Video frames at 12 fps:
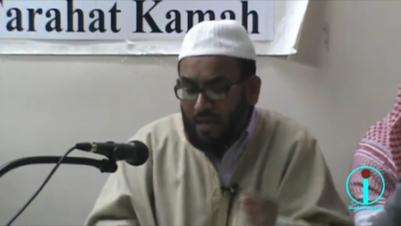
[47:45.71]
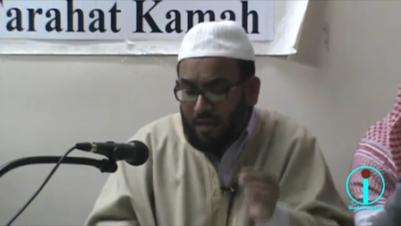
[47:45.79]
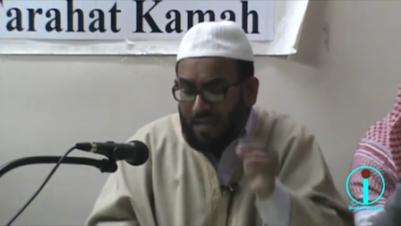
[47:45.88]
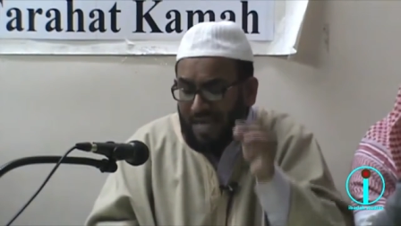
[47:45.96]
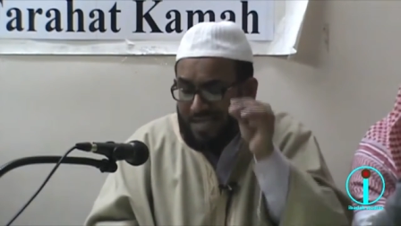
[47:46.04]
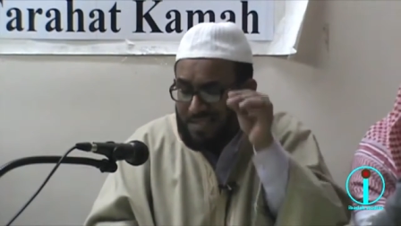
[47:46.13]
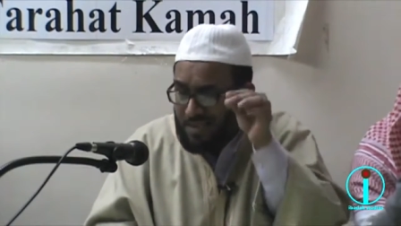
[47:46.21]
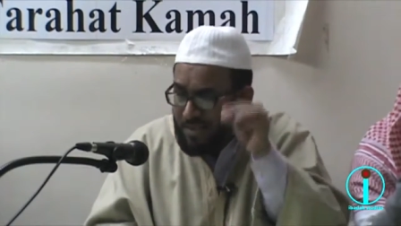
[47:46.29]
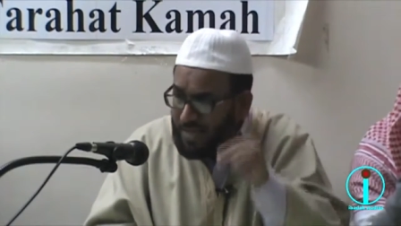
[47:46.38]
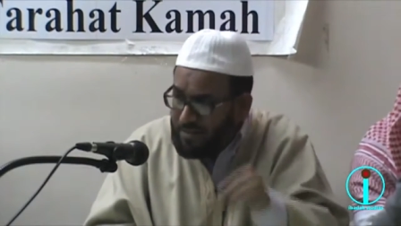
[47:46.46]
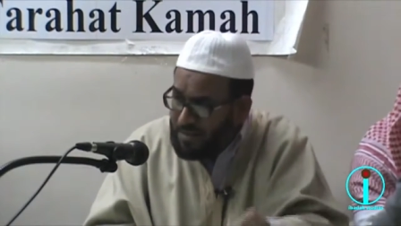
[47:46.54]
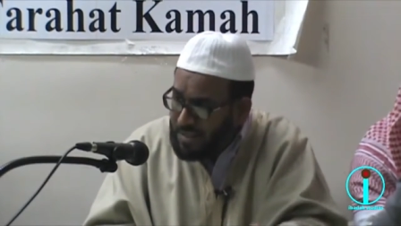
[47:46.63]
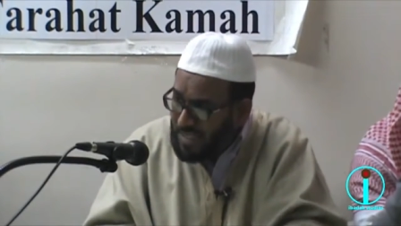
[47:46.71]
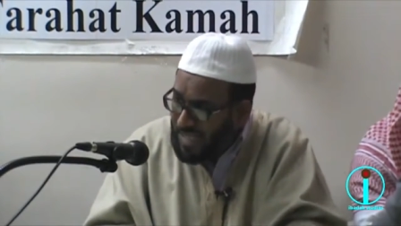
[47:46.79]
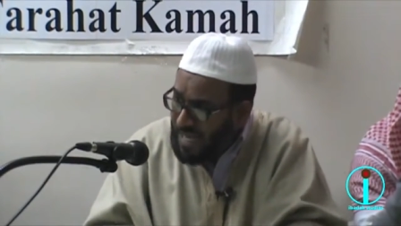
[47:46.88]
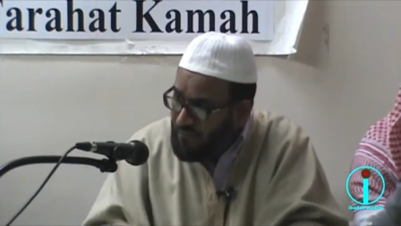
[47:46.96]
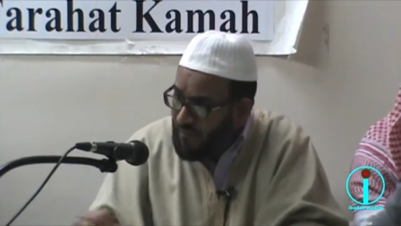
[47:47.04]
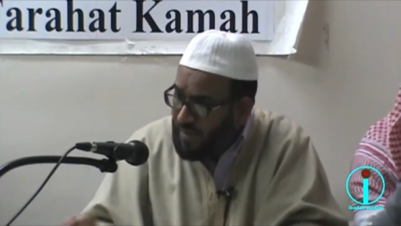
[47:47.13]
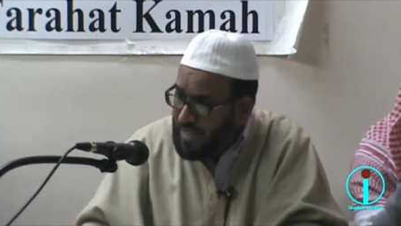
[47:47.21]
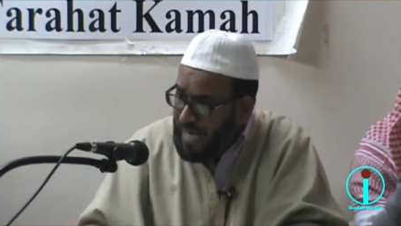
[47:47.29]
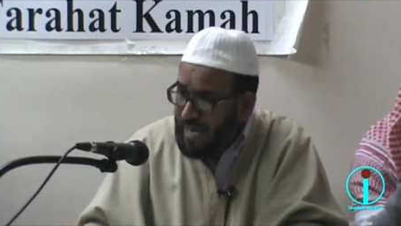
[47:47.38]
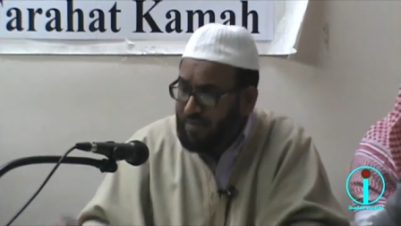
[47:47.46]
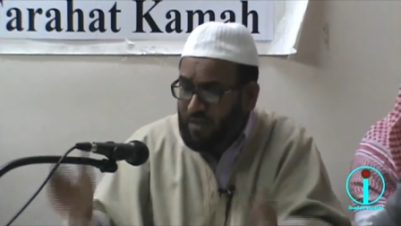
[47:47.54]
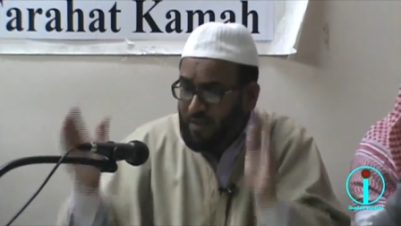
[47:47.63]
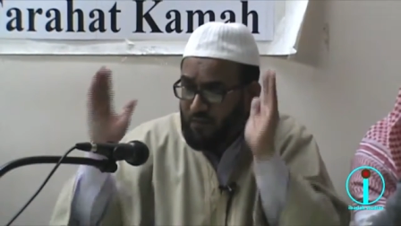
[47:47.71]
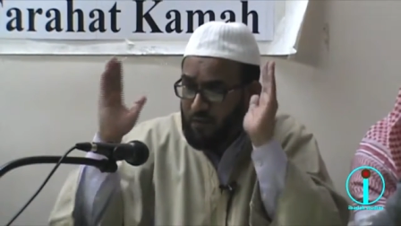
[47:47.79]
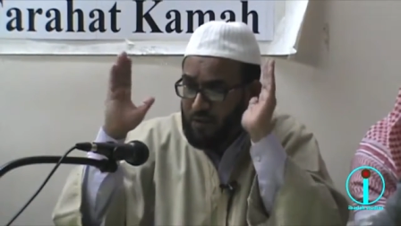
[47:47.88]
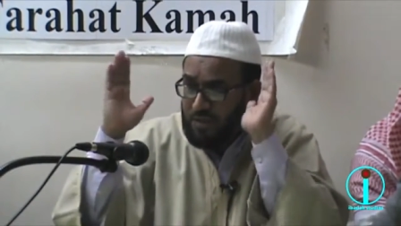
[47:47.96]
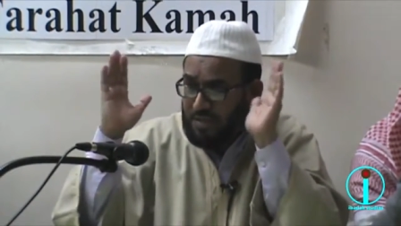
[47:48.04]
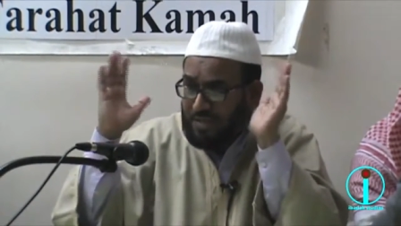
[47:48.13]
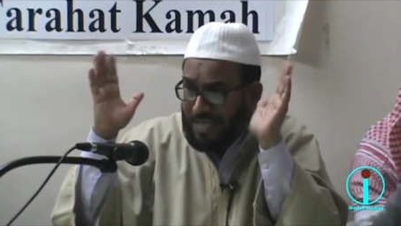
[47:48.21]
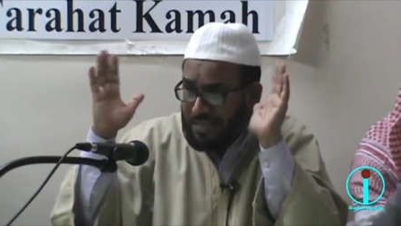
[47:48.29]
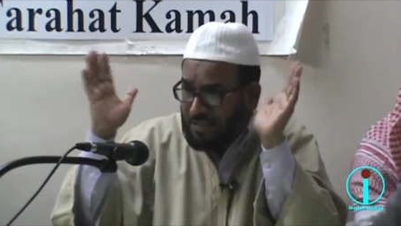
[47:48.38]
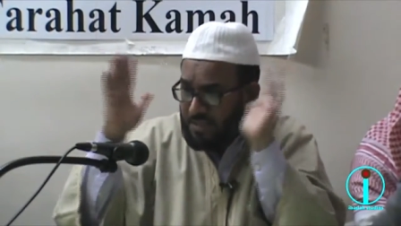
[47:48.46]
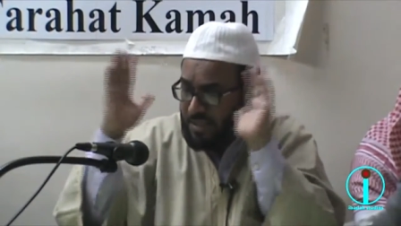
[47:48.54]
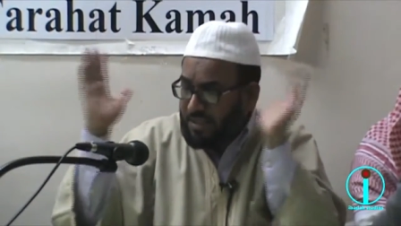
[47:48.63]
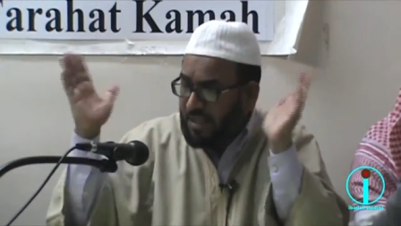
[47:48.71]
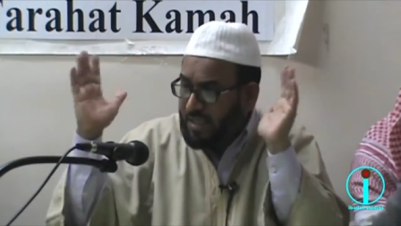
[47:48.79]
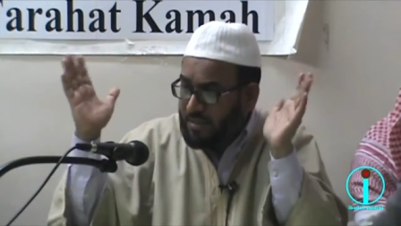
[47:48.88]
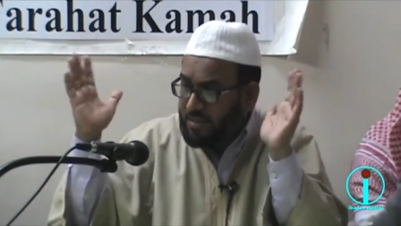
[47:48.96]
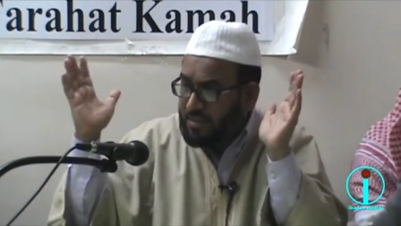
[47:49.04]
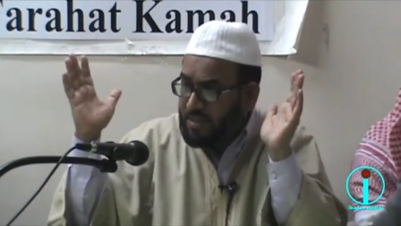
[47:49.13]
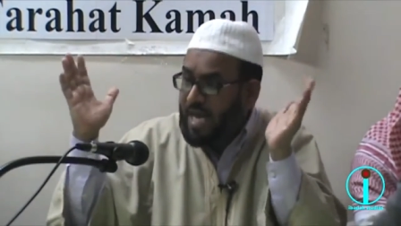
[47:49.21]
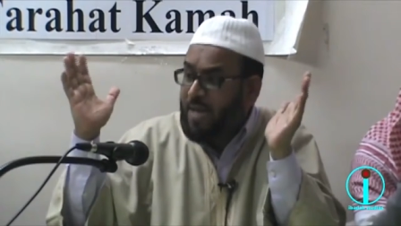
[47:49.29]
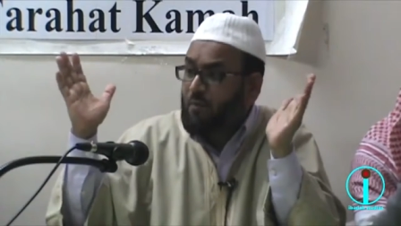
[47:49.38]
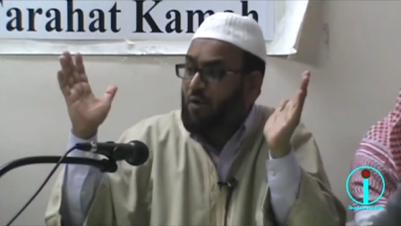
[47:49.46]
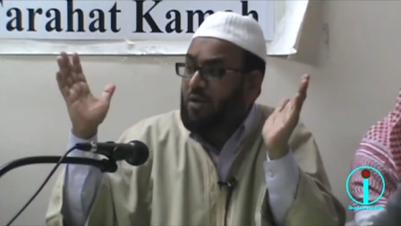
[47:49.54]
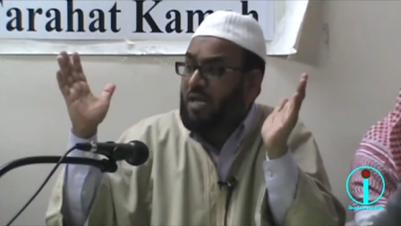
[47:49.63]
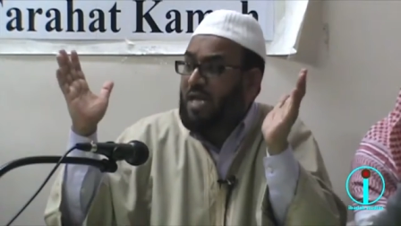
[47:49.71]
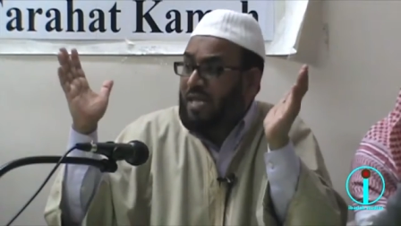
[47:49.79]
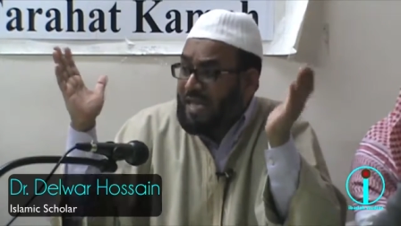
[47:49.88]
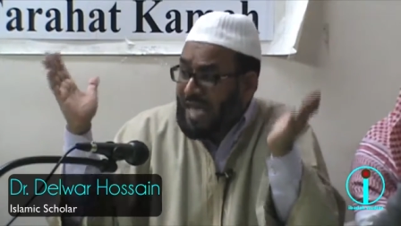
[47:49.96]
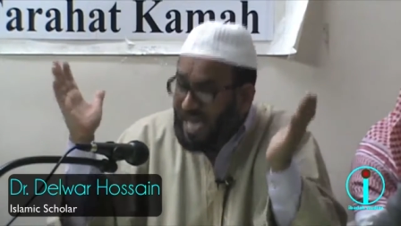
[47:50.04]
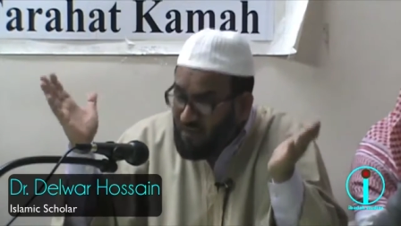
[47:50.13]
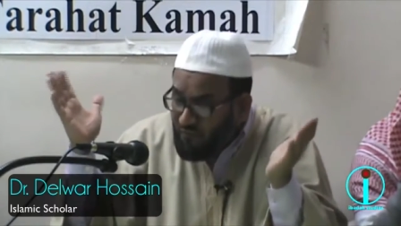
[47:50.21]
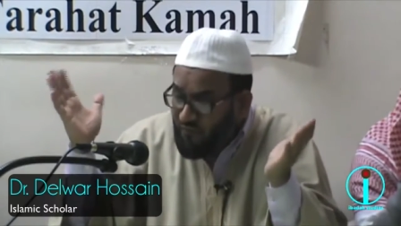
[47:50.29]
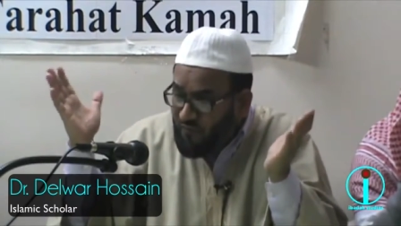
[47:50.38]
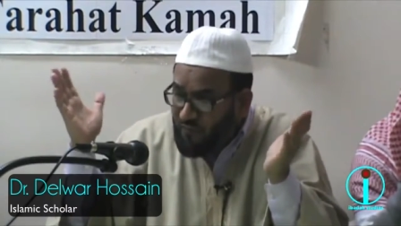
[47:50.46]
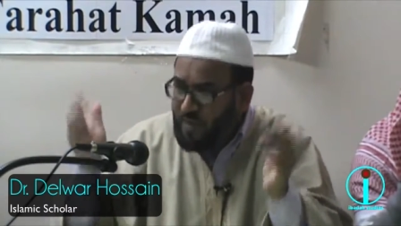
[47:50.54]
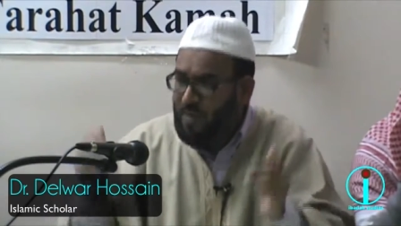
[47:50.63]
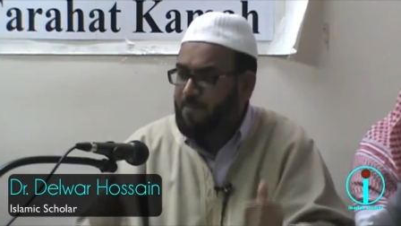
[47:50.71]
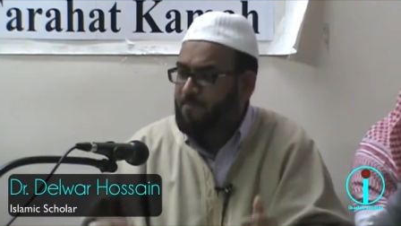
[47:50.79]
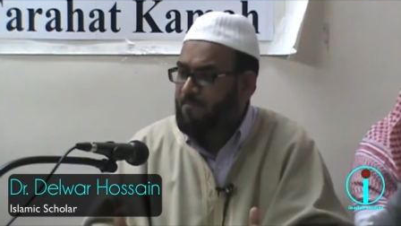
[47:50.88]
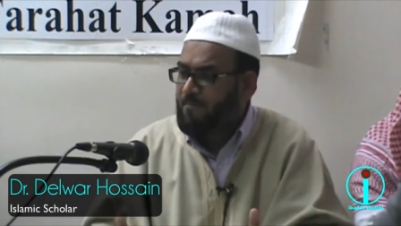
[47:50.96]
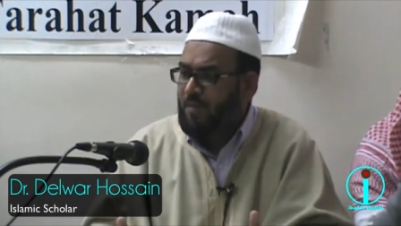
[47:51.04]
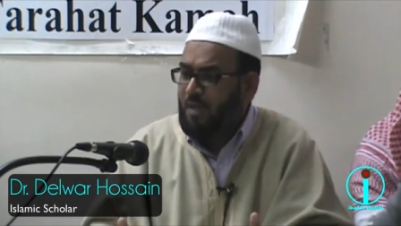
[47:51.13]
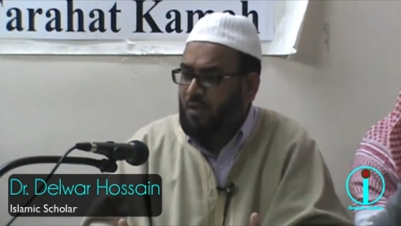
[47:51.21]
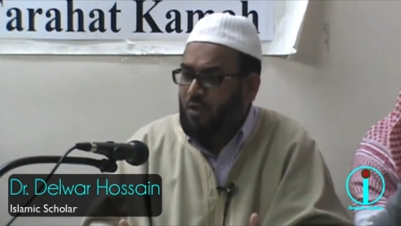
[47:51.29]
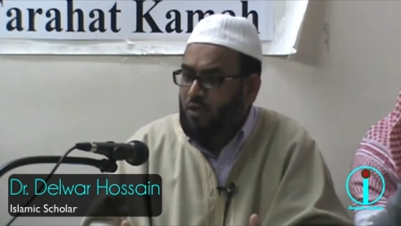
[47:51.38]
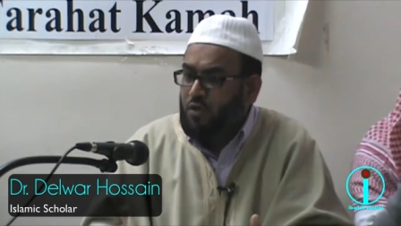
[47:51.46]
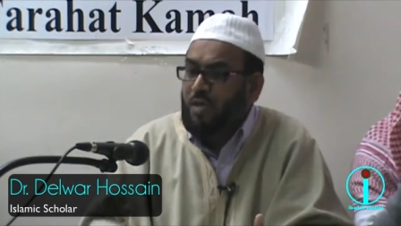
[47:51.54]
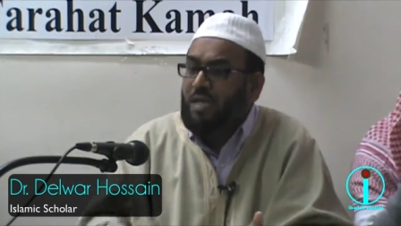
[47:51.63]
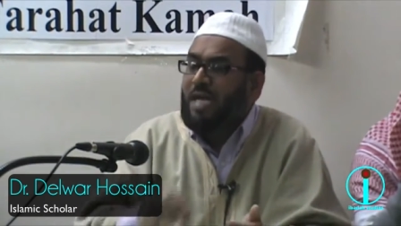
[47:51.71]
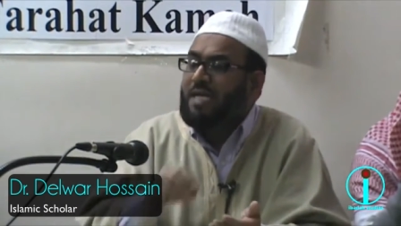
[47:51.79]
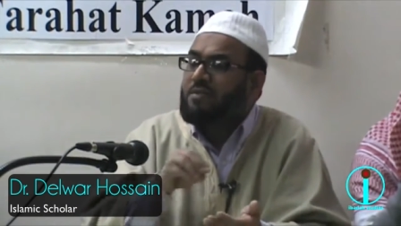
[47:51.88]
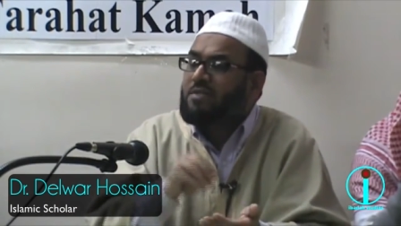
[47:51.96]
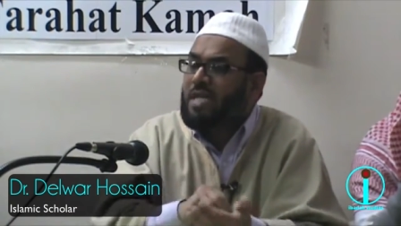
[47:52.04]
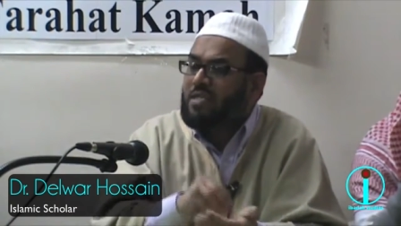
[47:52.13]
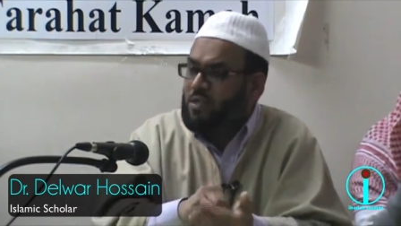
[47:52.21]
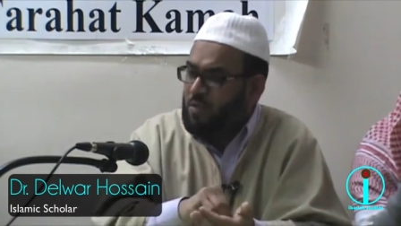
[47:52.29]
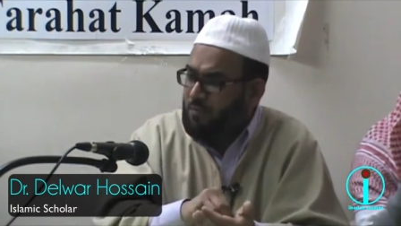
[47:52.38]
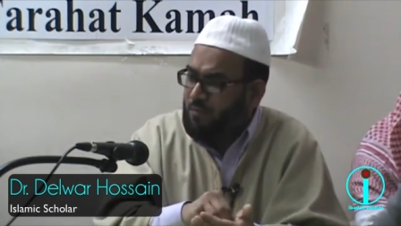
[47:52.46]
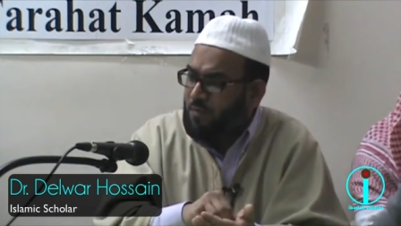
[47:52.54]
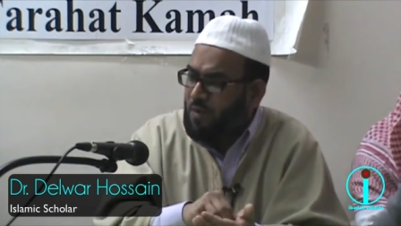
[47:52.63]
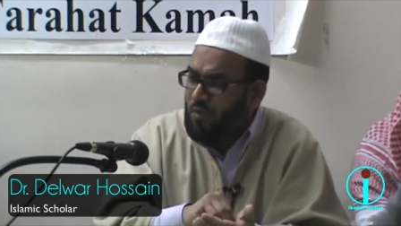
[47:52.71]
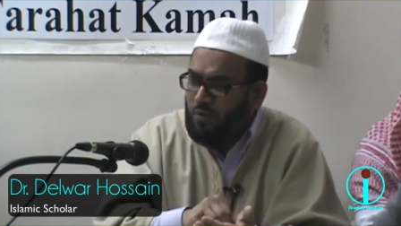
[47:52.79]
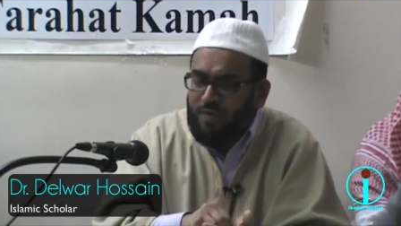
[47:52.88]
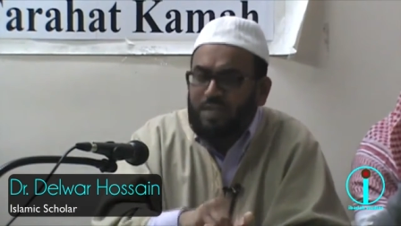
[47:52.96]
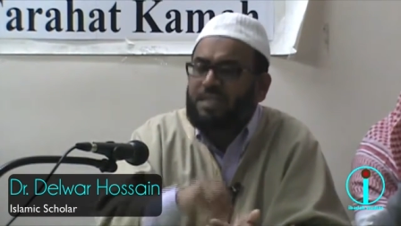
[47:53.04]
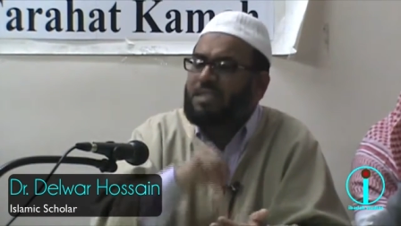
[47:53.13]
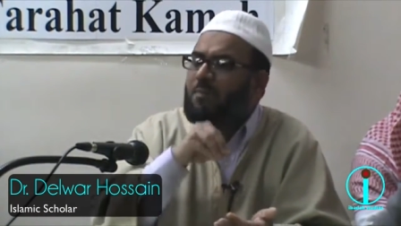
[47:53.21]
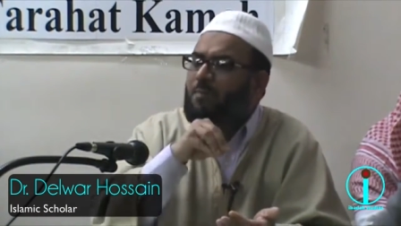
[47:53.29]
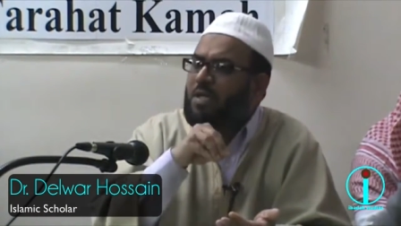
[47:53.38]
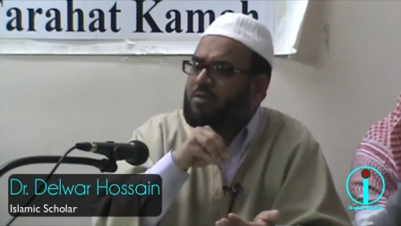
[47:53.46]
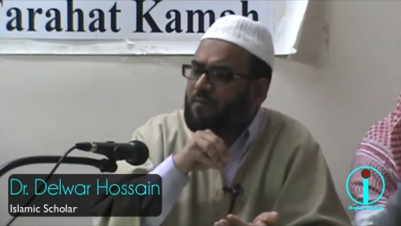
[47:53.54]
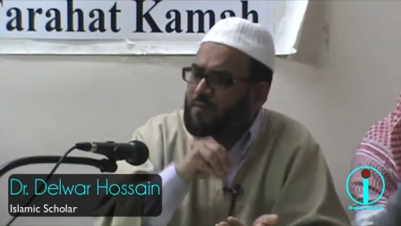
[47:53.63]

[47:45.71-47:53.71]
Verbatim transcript: Allah has created this life and death, give you this delta T, the time called life, so Allah can test you. So this is a place